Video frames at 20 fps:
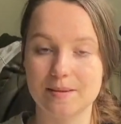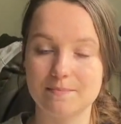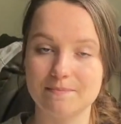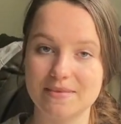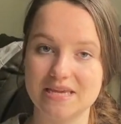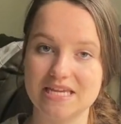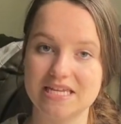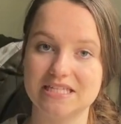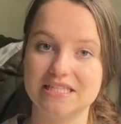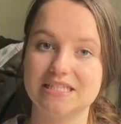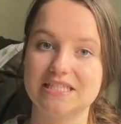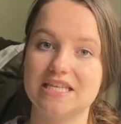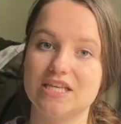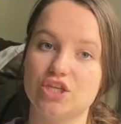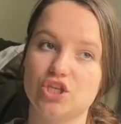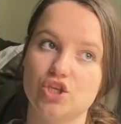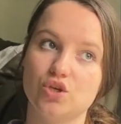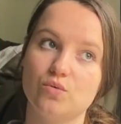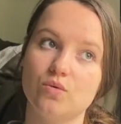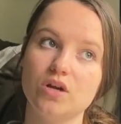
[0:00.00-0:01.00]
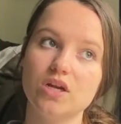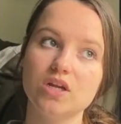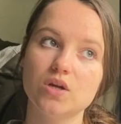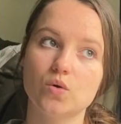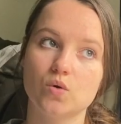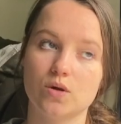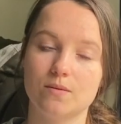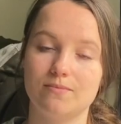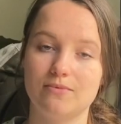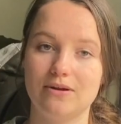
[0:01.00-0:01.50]
means that you are
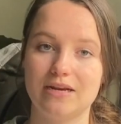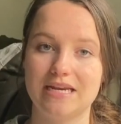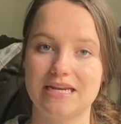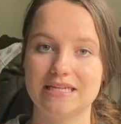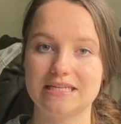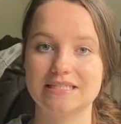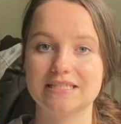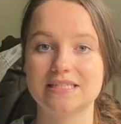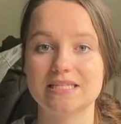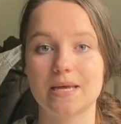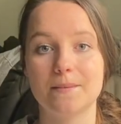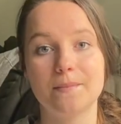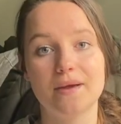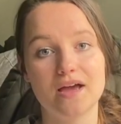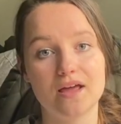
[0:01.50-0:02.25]
incorporating some